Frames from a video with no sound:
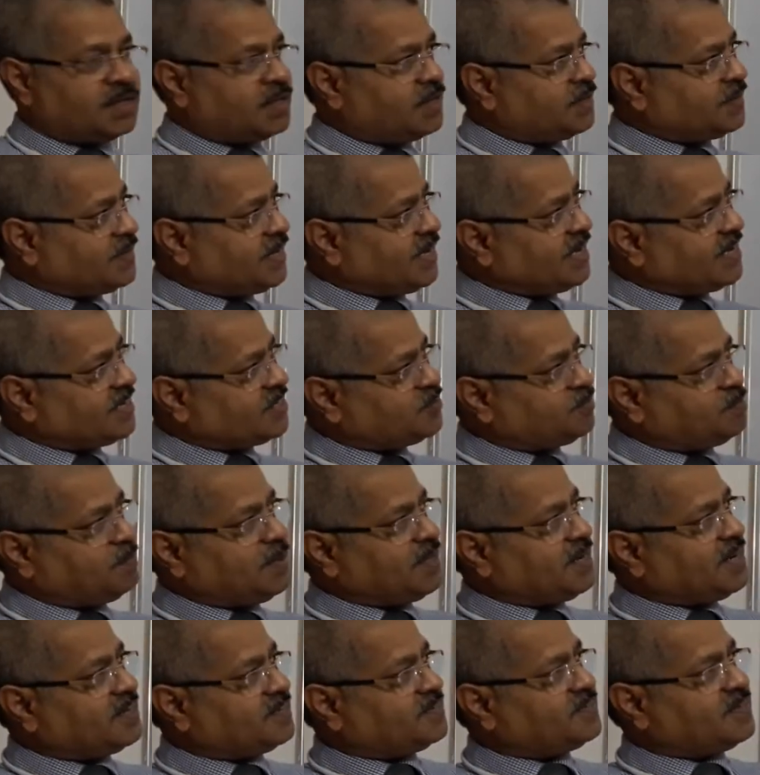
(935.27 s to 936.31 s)
The
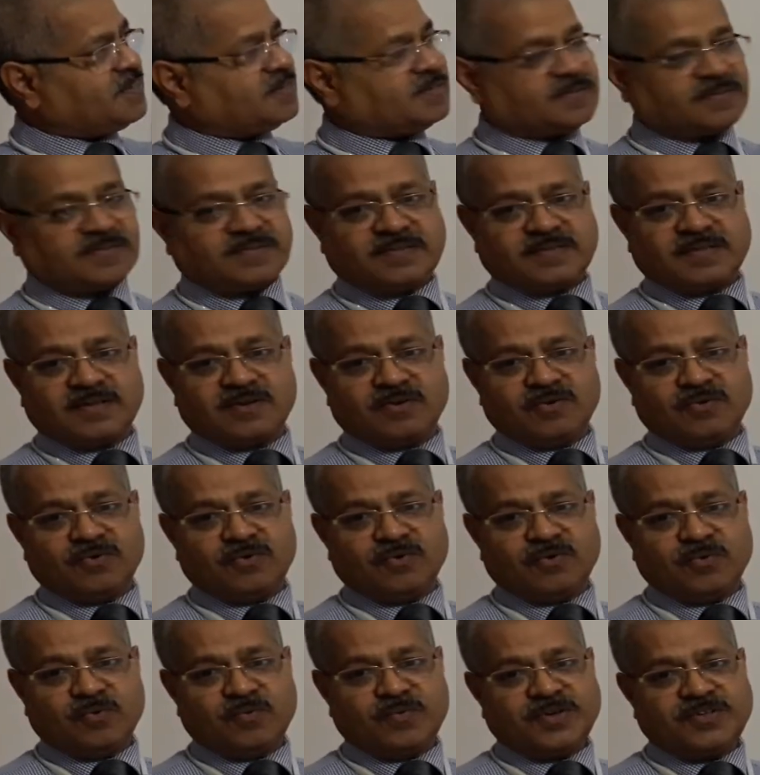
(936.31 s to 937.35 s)
aspirations
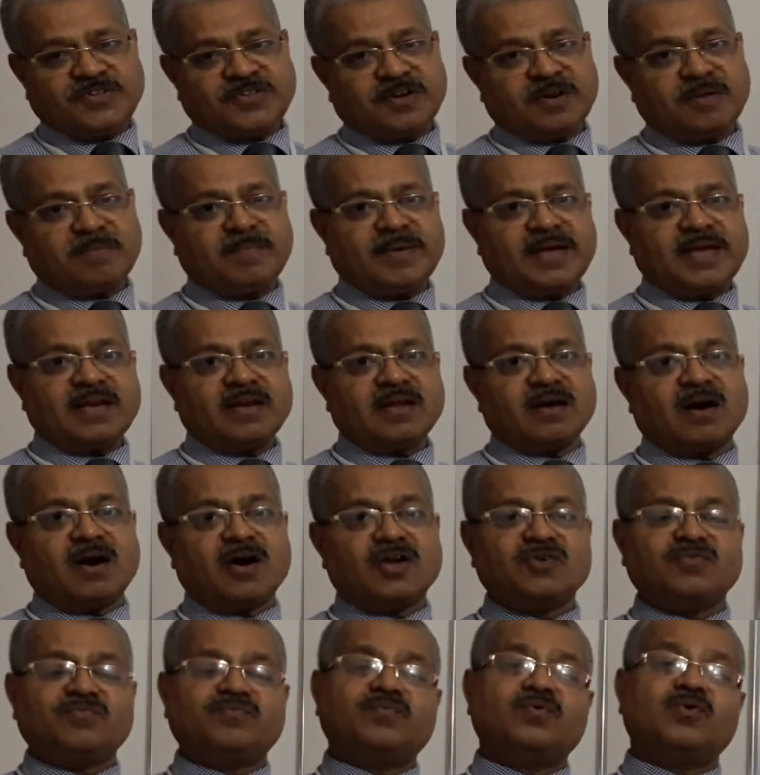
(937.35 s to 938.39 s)
which remain
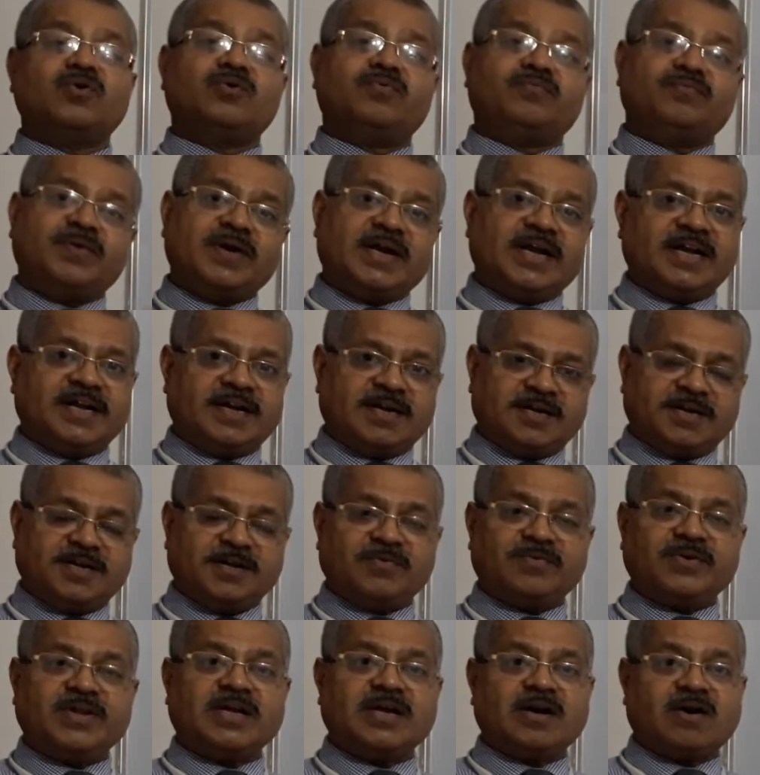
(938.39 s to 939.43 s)
unfulfilled
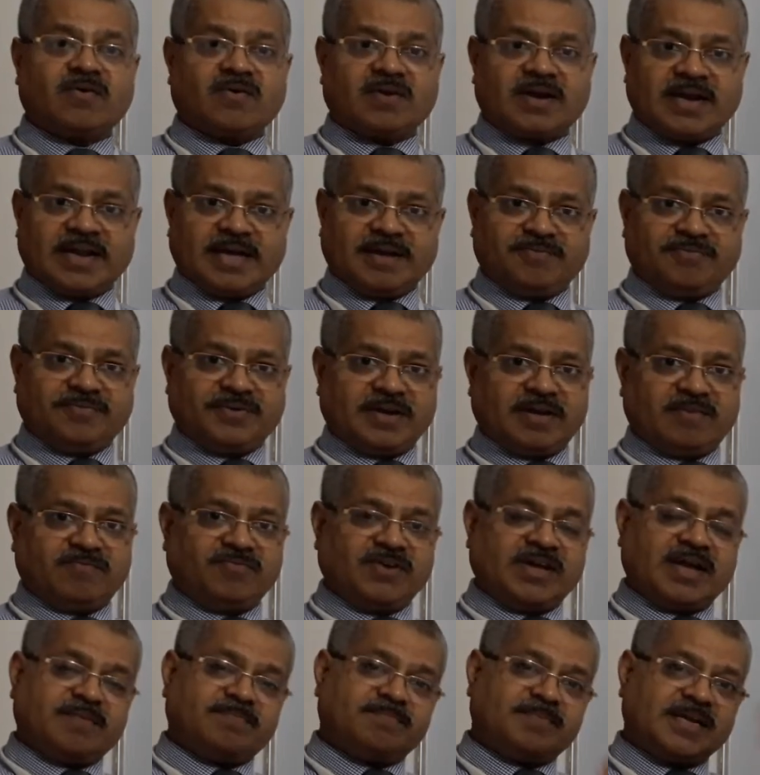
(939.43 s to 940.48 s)
during our lifetime. We
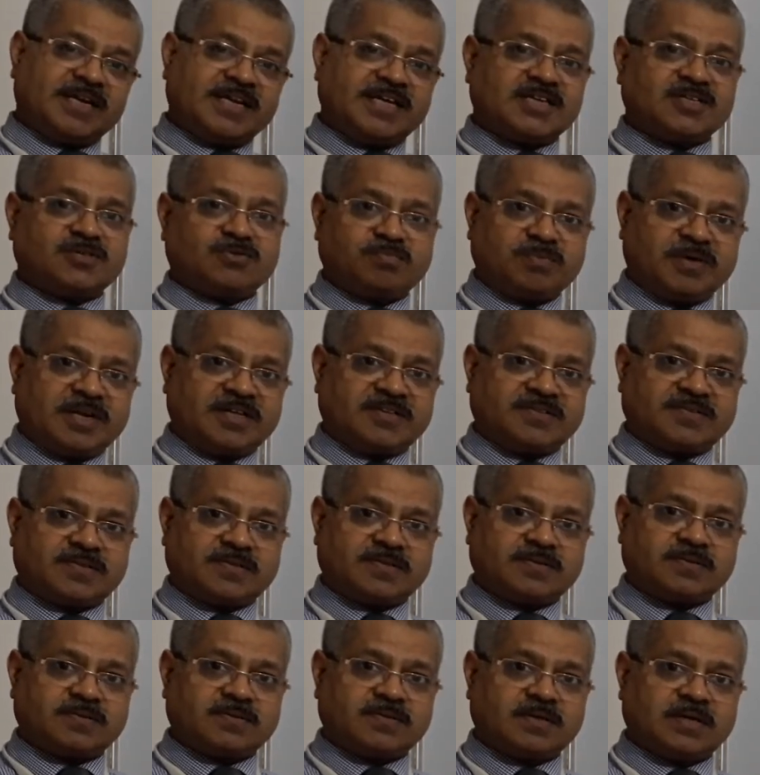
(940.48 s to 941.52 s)
have many
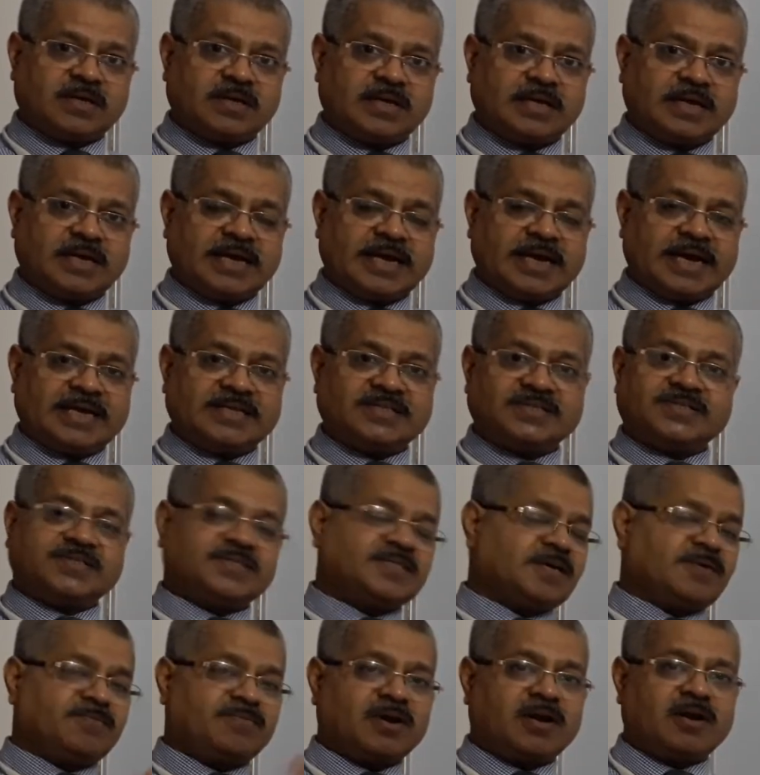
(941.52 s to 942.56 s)
aspirations and
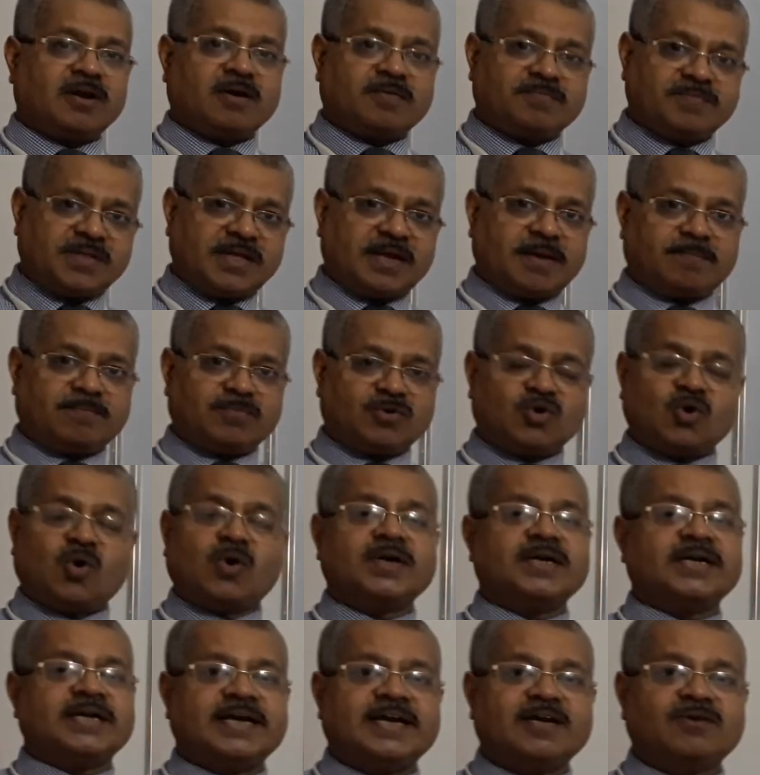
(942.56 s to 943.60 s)
several of them
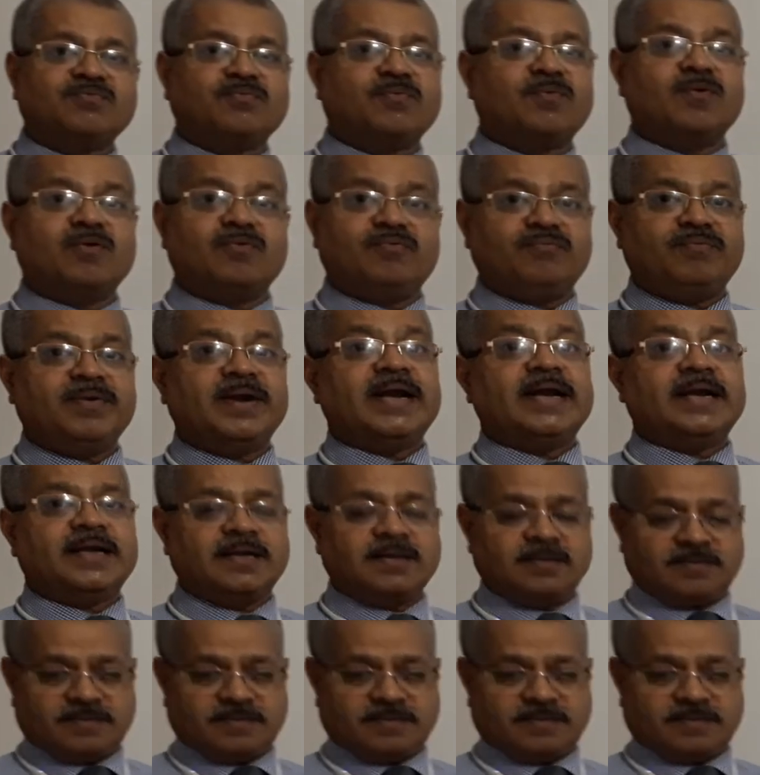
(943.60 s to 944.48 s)
don't get fulfilled.